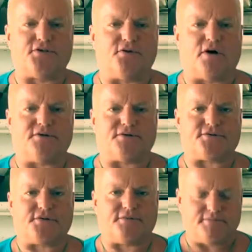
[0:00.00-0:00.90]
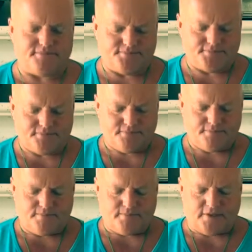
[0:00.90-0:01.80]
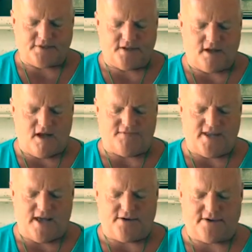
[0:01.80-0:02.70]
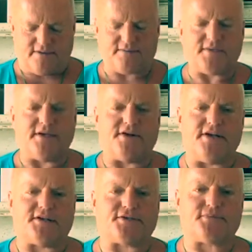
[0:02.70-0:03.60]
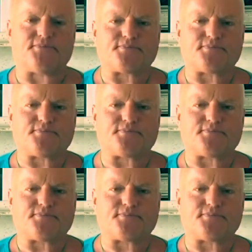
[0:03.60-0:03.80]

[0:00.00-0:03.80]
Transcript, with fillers: two are understood. The law of allowing. Here it is.